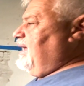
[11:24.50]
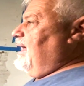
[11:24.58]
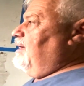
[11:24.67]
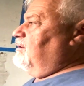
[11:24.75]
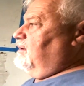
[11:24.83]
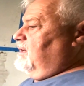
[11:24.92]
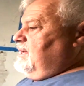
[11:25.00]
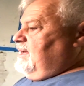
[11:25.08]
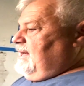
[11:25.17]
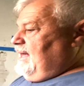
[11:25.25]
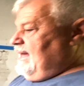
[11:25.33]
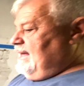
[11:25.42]
out,
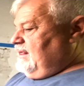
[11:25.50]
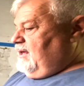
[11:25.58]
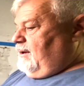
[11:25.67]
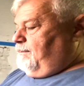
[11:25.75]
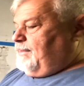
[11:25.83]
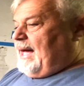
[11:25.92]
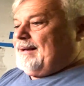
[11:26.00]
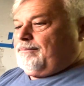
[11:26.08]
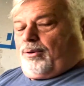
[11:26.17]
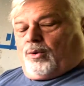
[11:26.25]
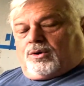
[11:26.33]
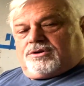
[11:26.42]
and the back
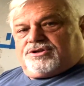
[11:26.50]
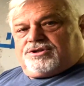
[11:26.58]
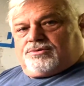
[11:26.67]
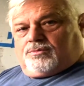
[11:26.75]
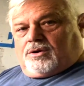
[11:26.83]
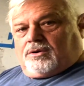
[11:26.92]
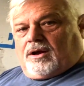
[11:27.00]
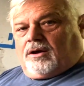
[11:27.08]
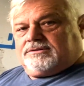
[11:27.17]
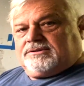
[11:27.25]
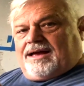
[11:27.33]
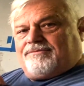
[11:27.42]
porch. We're going to
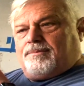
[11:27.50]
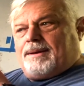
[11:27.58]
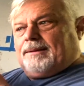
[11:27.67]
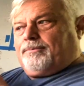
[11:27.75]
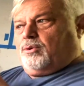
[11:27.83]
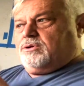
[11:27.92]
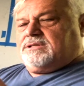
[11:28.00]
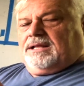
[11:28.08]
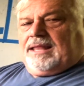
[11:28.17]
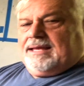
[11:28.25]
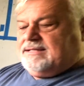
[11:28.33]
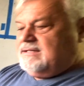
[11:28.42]
also have a back porch that
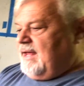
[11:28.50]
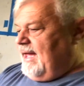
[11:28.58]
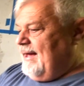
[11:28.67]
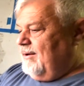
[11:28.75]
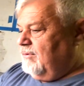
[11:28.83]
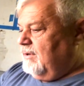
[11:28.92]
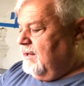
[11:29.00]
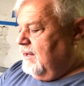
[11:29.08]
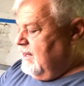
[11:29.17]
lays down.